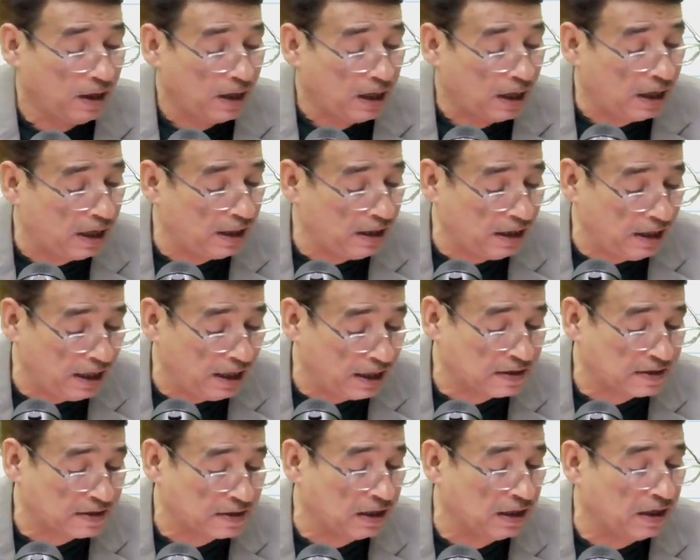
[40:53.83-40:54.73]
And let
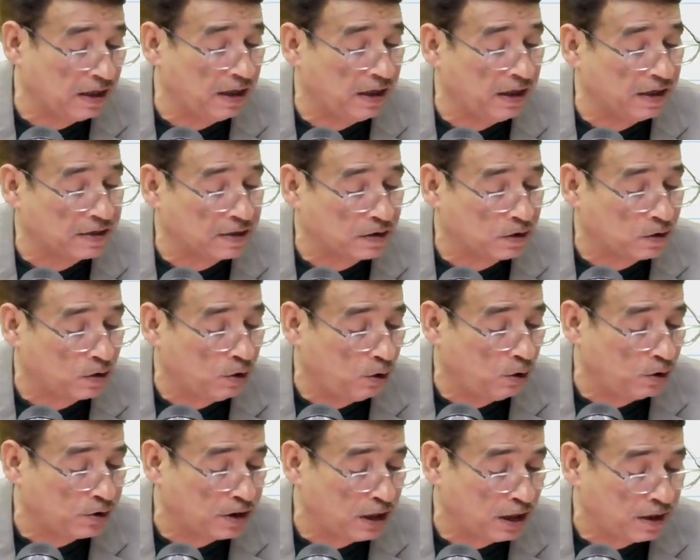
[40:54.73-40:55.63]
us say its
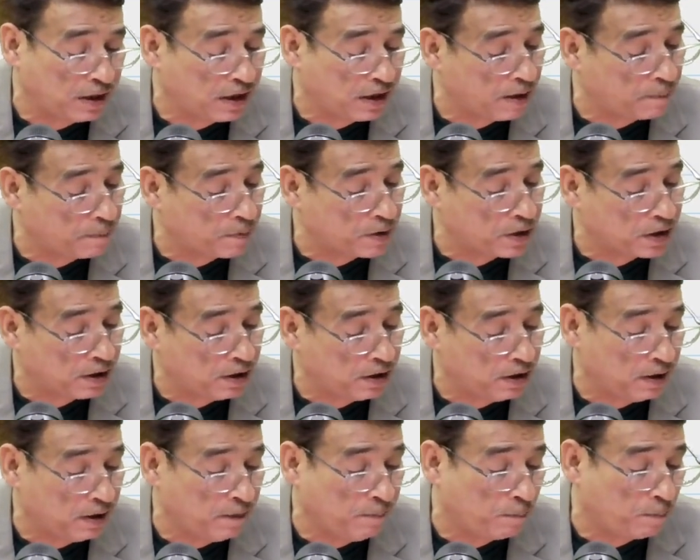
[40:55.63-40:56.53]
closing capital
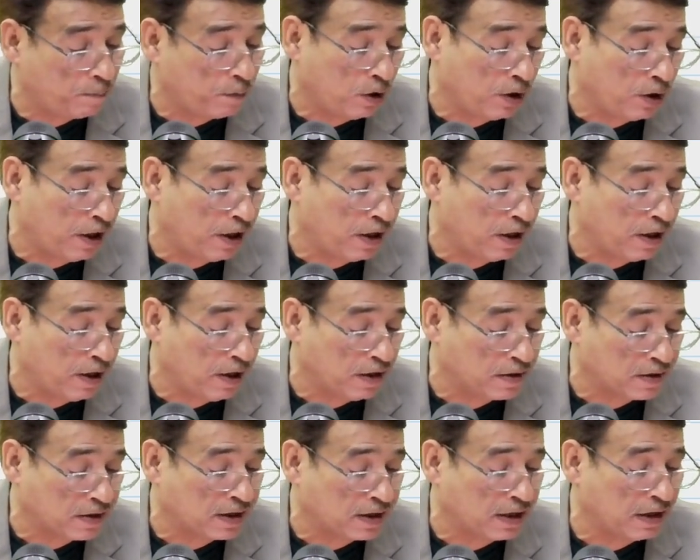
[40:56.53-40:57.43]
employed is
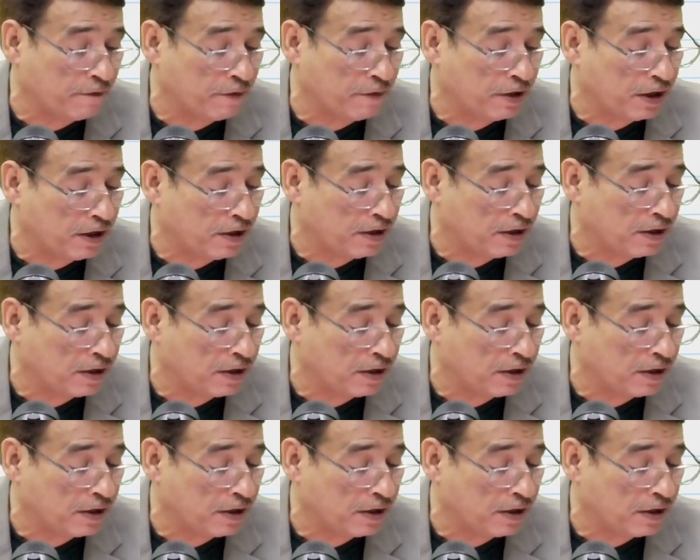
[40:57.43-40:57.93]
700.